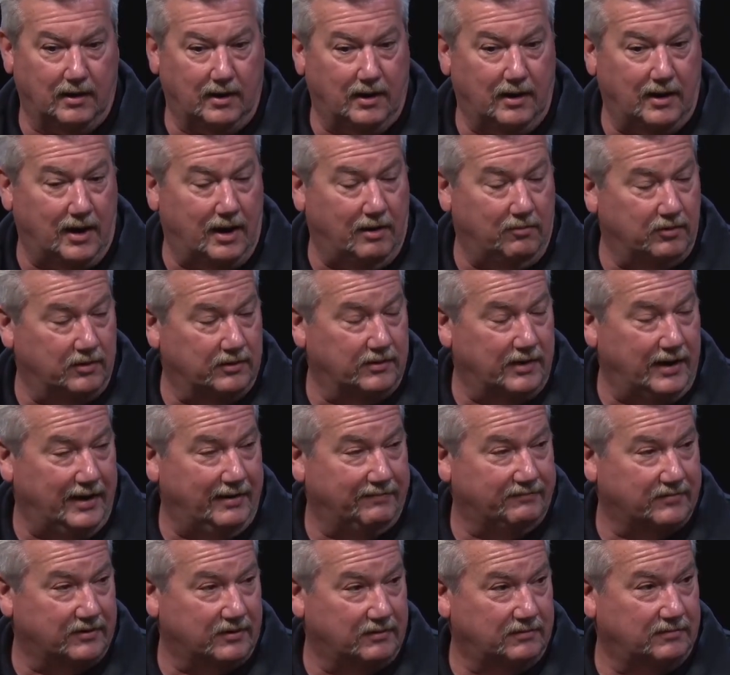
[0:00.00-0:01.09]
I would have
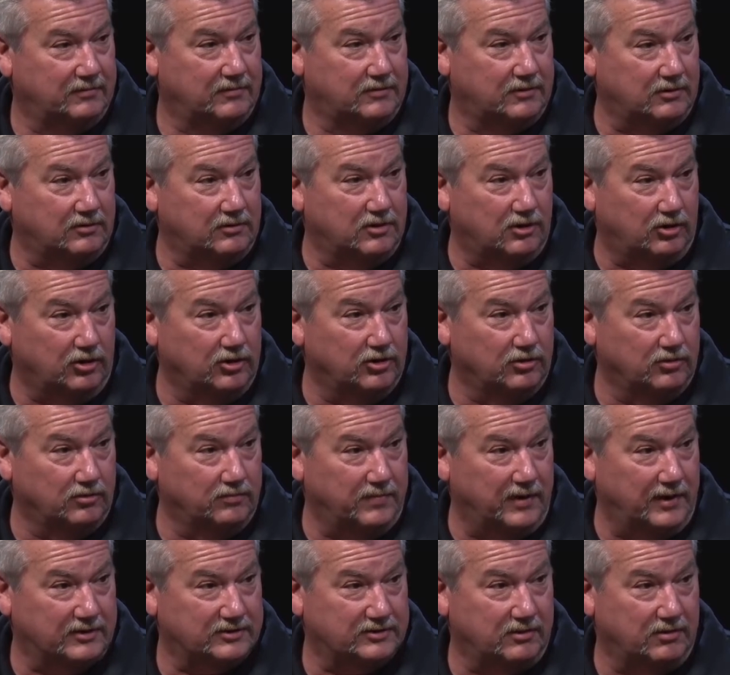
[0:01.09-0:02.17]
to conclude,
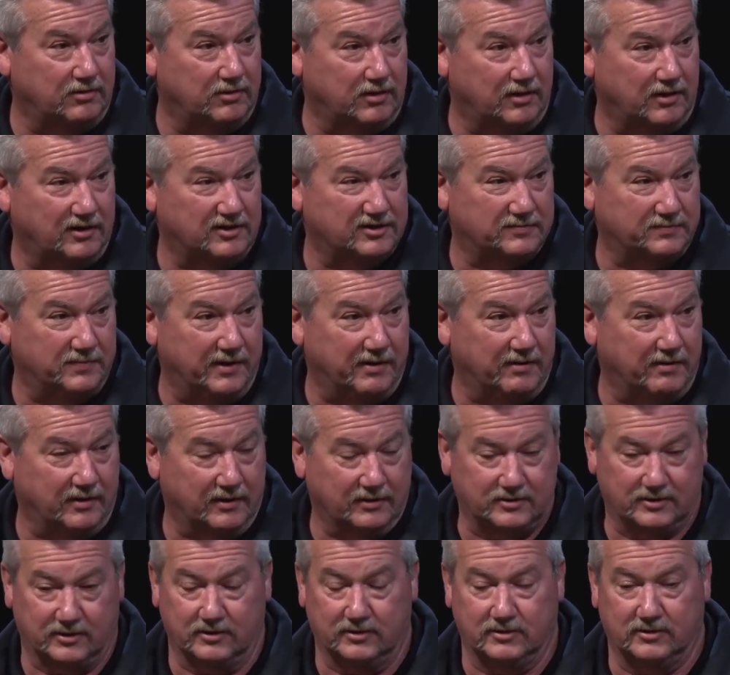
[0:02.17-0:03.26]
based on our
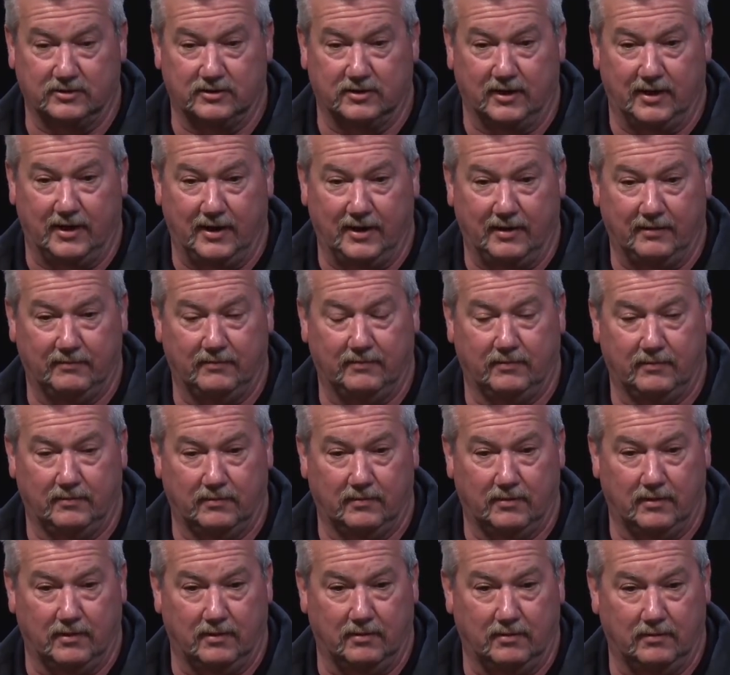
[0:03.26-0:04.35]
experiences, that
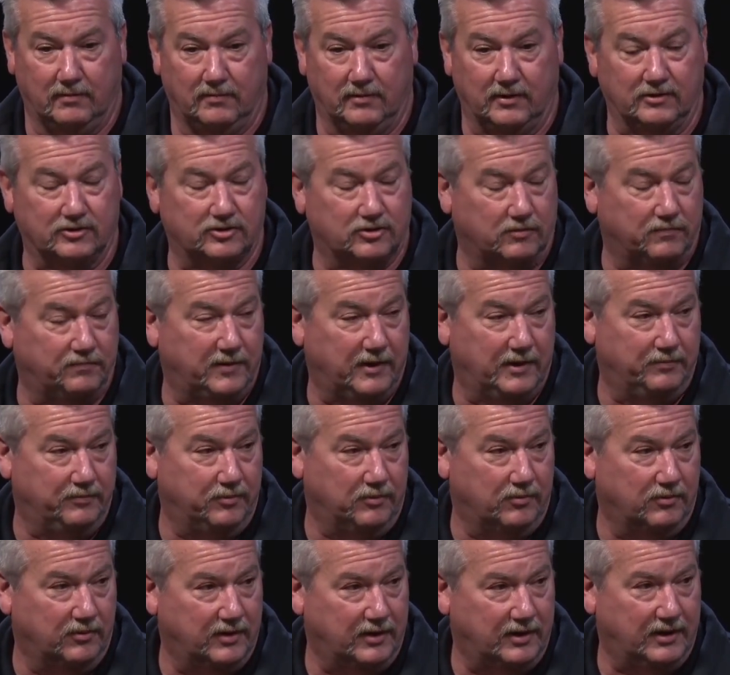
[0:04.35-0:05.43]
uh, these are
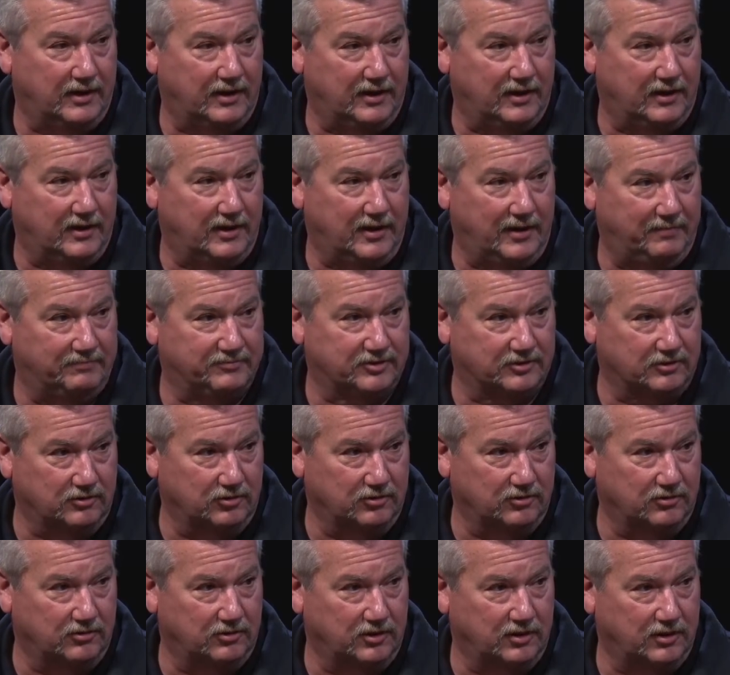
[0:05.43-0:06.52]
people that had
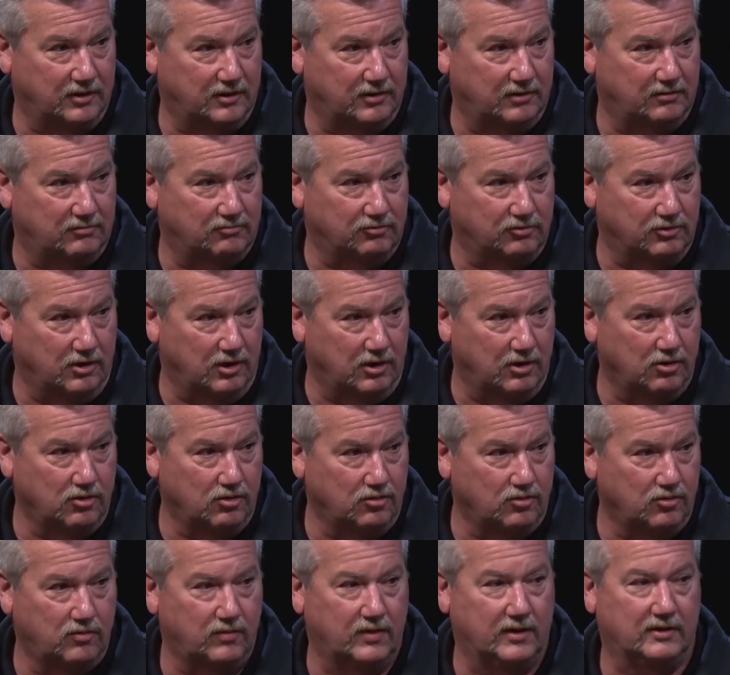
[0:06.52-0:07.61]
absolutely
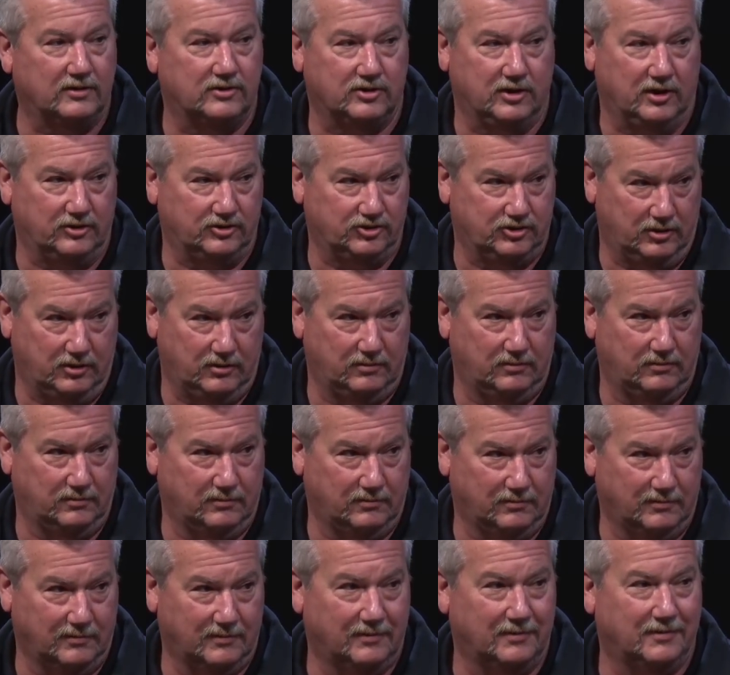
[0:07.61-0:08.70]
no intention
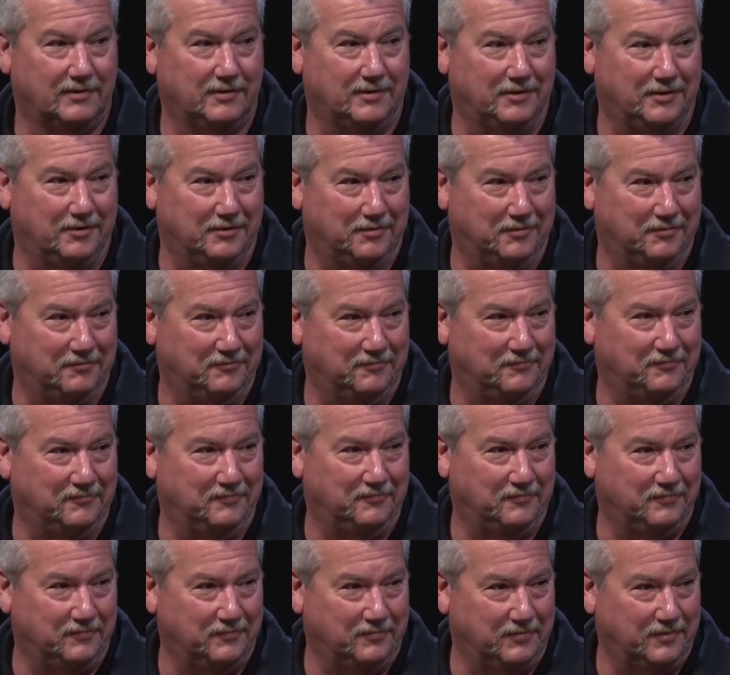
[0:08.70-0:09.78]
of
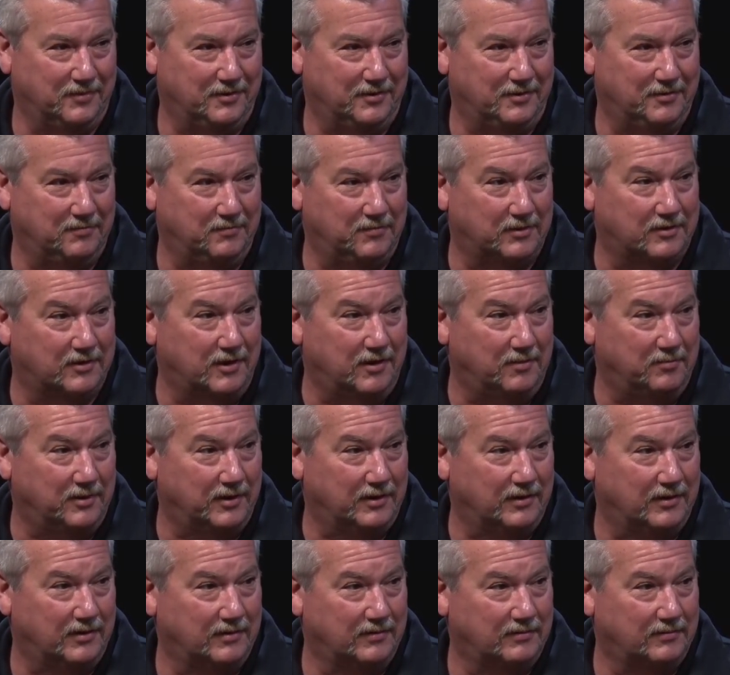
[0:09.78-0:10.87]
uh,
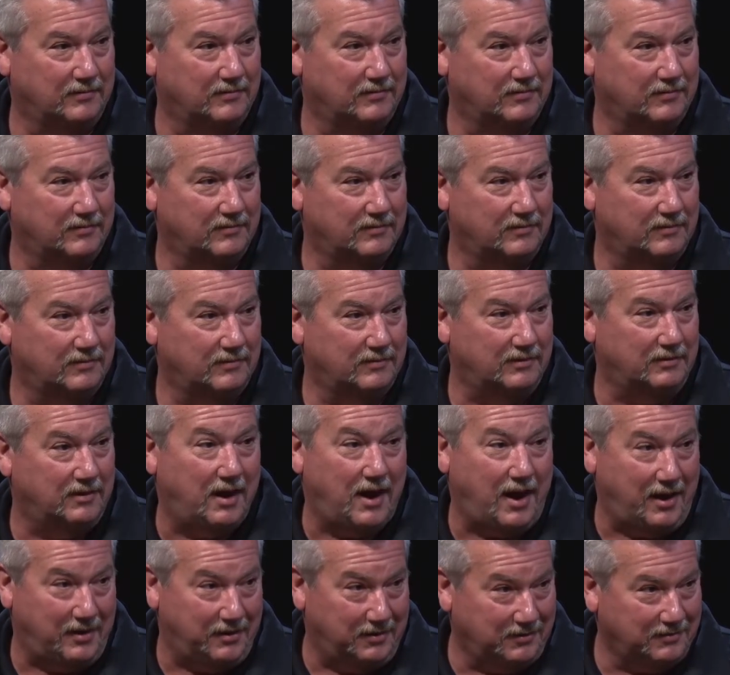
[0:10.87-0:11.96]
becoming an
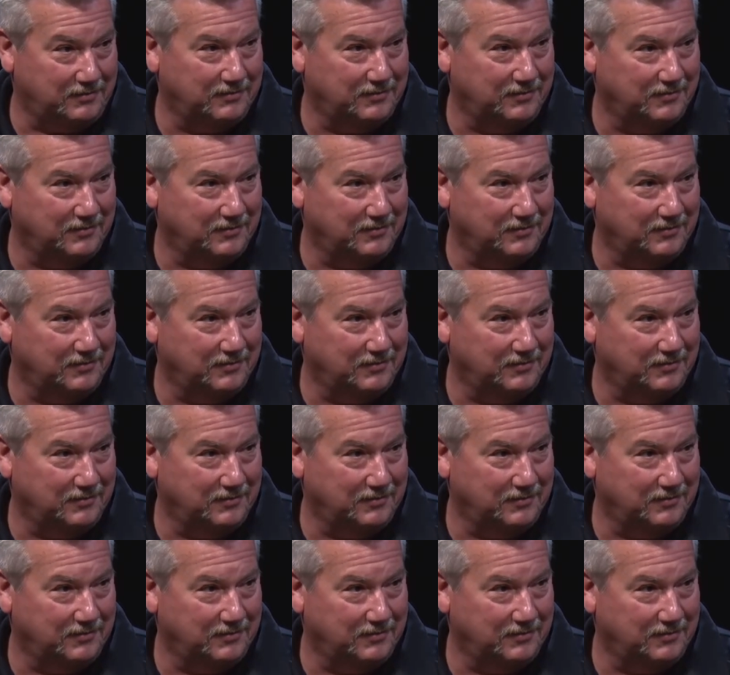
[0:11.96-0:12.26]
addict.